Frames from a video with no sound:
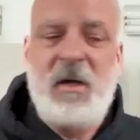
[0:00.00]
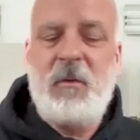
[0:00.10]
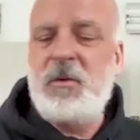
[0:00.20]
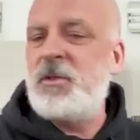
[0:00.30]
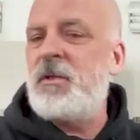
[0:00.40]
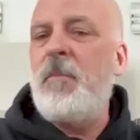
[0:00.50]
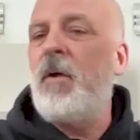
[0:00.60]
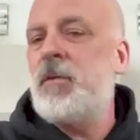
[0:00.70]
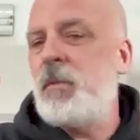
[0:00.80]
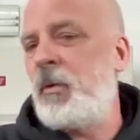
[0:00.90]
which is a
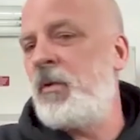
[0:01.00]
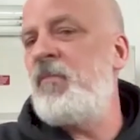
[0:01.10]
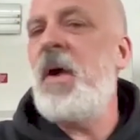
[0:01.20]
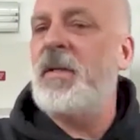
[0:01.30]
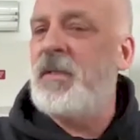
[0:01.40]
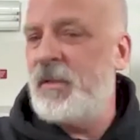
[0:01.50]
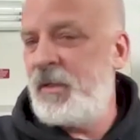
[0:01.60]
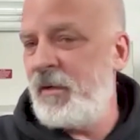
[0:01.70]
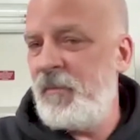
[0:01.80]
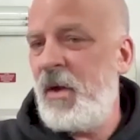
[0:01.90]
multiple of
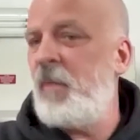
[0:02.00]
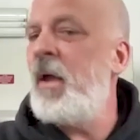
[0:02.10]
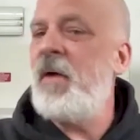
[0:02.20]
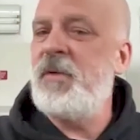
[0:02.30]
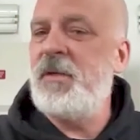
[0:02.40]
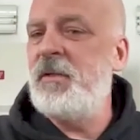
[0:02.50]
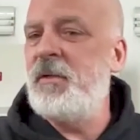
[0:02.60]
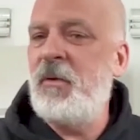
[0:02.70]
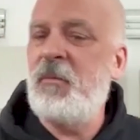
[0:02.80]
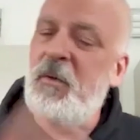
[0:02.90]
bacteria that we have to
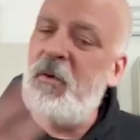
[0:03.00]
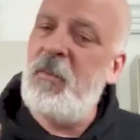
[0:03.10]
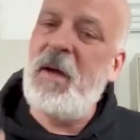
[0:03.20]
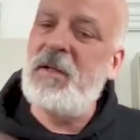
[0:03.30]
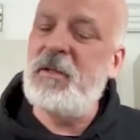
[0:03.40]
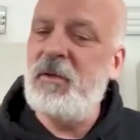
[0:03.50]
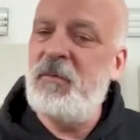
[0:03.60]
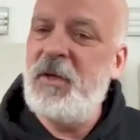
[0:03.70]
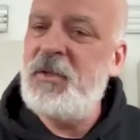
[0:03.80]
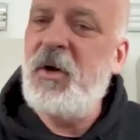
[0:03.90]
deal with with our
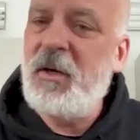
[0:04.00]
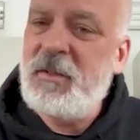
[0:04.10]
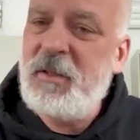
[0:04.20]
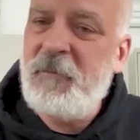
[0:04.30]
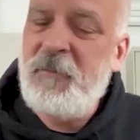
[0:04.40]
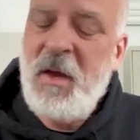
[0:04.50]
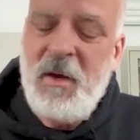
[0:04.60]
bacteriophage cocktail.